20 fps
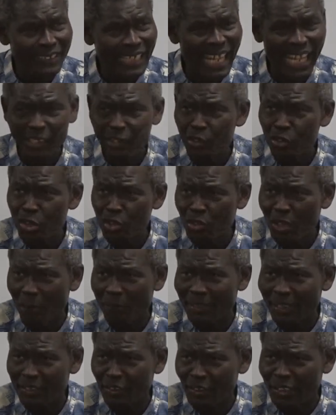dare you
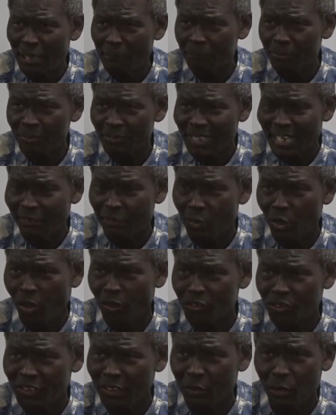stop the tramps? That
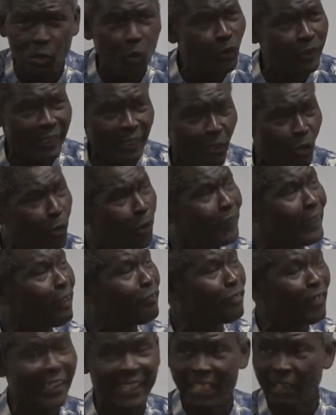God said, go there
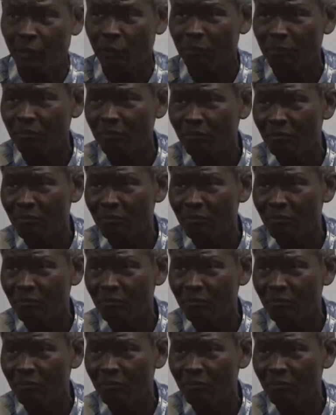for help.